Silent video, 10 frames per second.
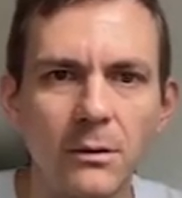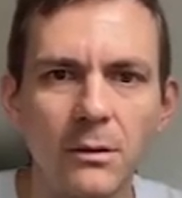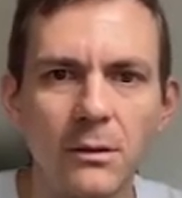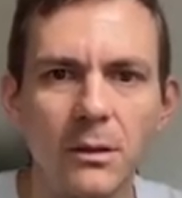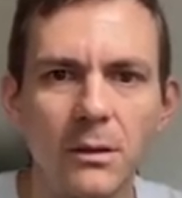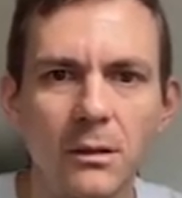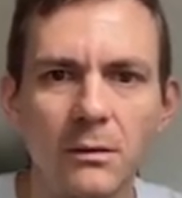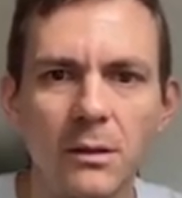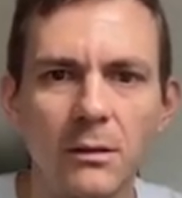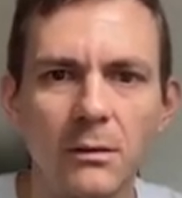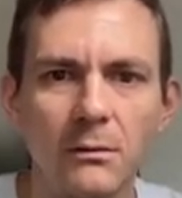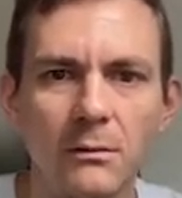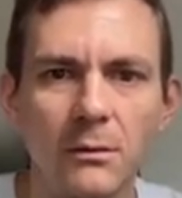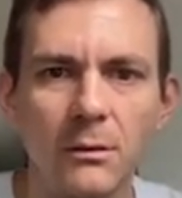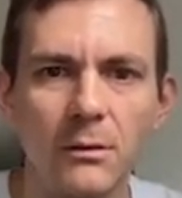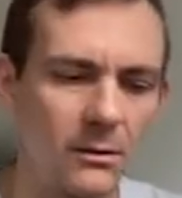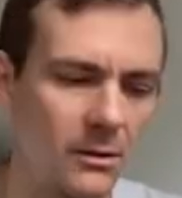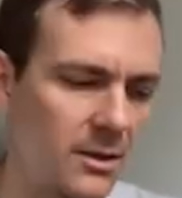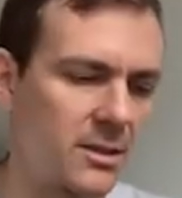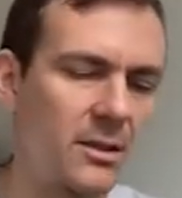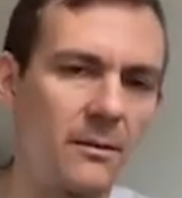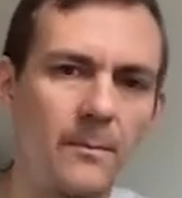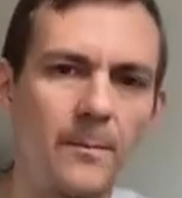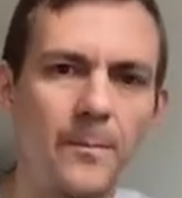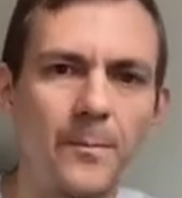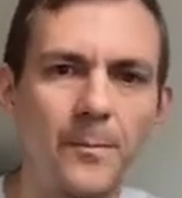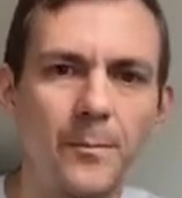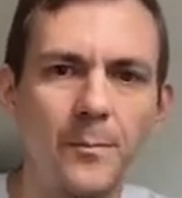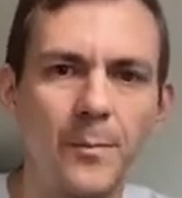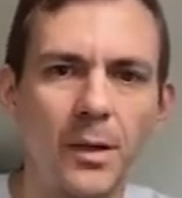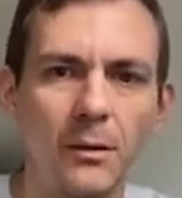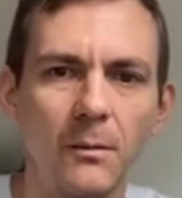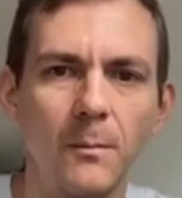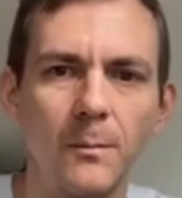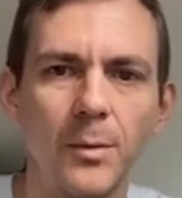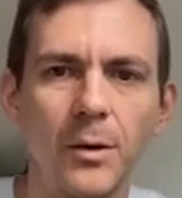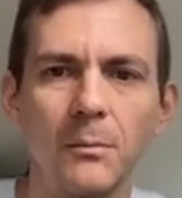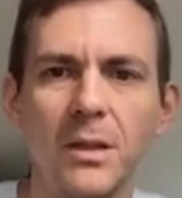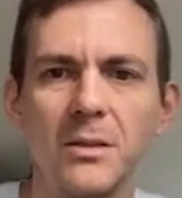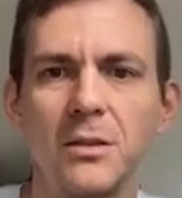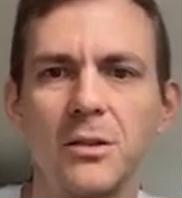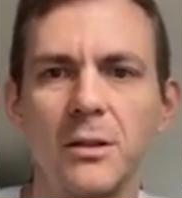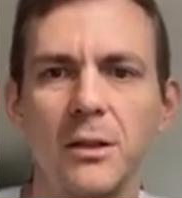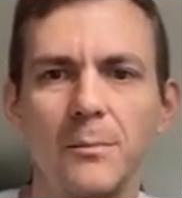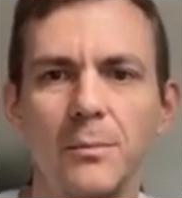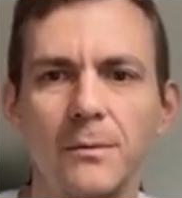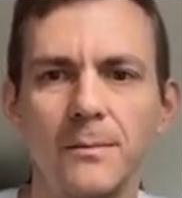the unknown, let's say, ping pong message type.